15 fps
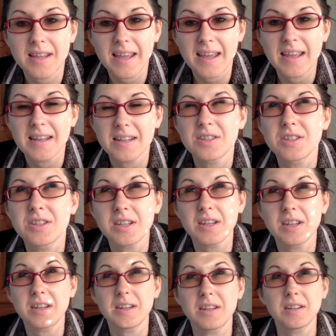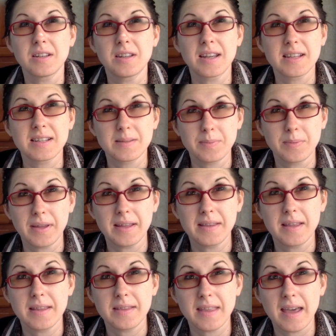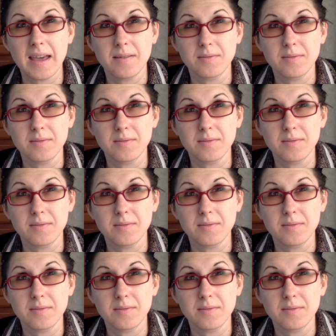and she explained that that